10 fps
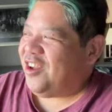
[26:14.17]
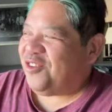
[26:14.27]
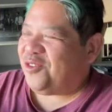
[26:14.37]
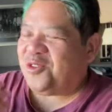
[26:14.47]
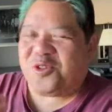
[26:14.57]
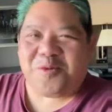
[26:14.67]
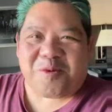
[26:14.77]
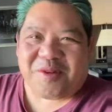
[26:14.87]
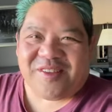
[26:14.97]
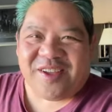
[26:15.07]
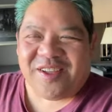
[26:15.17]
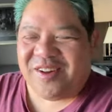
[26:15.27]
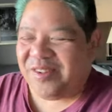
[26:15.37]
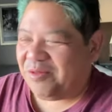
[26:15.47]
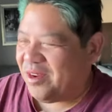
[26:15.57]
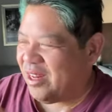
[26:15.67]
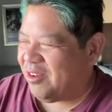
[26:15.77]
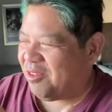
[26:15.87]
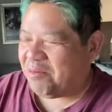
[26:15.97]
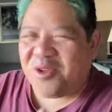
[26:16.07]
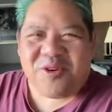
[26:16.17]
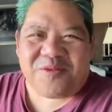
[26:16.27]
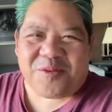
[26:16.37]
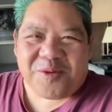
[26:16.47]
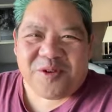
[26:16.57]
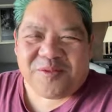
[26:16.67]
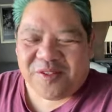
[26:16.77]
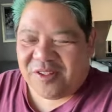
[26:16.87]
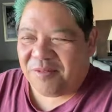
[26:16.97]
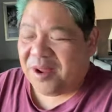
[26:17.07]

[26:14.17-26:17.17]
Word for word: super meticulous, really just beautiful, beautiful stuff.